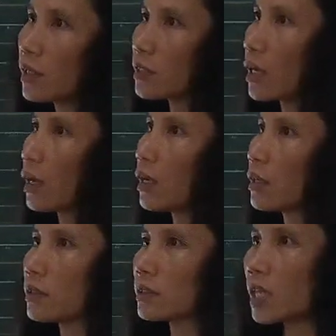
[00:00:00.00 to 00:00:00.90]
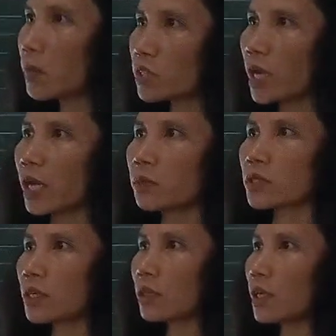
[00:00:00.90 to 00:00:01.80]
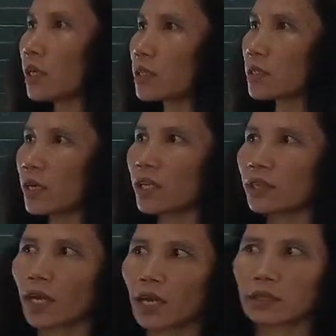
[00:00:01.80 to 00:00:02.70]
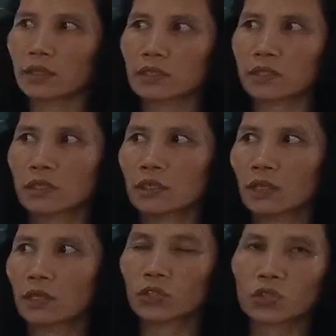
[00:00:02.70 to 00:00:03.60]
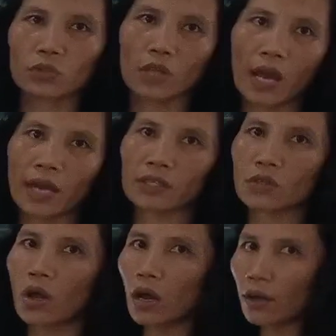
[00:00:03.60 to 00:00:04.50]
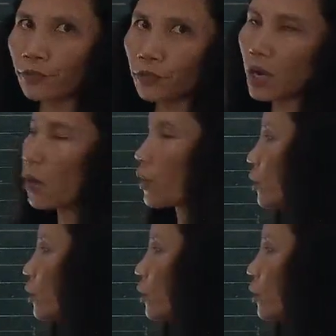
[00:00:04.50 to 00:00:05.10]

Sometimes it irritates to the eyes of our